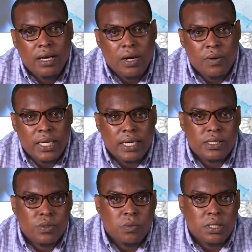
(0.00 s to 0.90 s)
Our
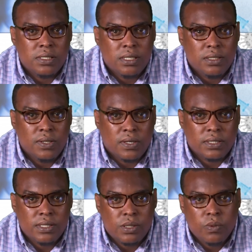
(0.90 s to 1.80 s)
guest was
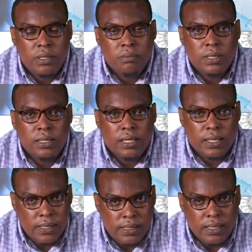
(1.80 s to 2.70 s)
Dr. Swinburn
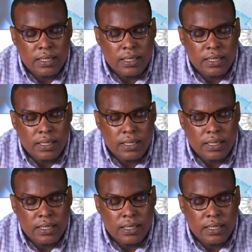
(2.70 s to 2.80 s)
Augustine,